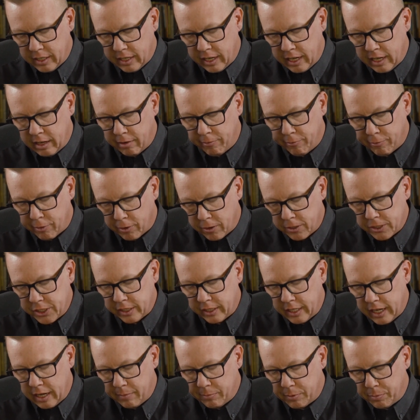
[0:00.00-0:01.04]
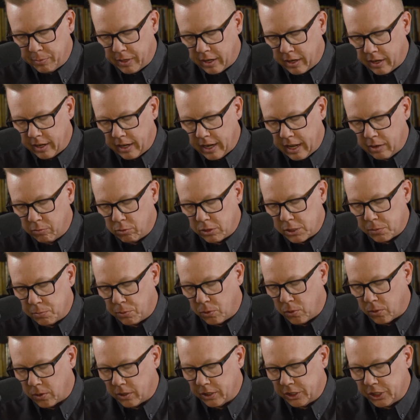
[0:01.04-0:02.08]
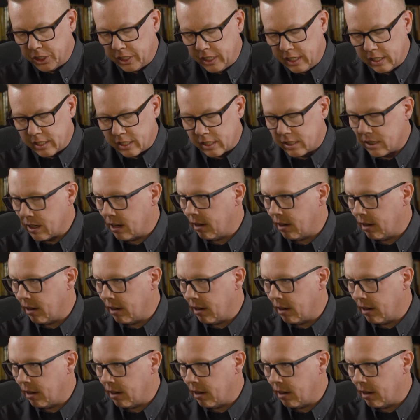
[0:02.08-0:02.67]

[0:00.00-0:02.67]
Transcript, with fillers: in a virgin named Mary and was born Jesus